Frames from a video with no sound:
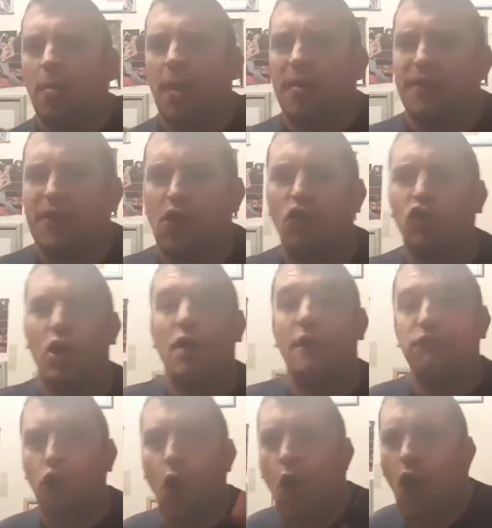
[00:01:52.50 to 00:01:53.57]
one of my videos and
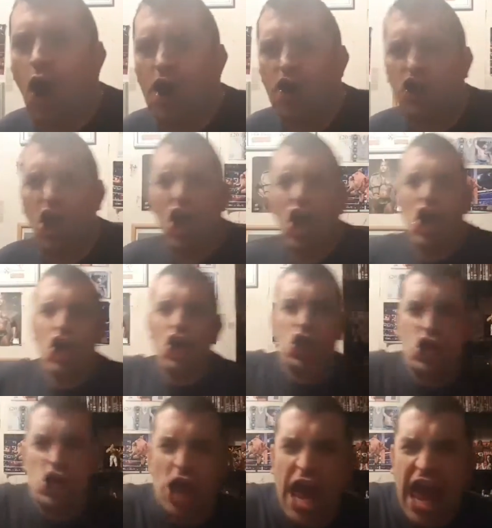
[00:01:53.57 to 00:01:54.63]
of course,
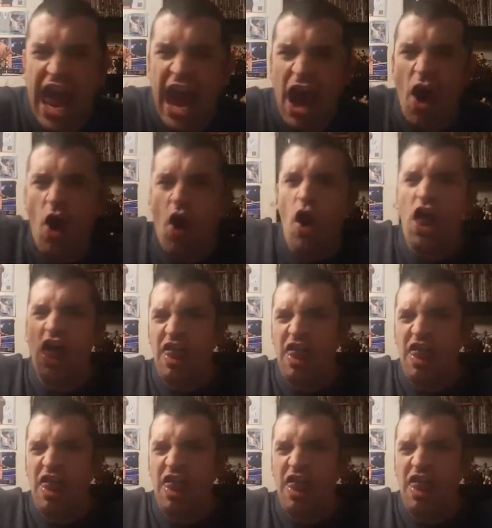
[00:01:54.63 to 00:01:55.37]
share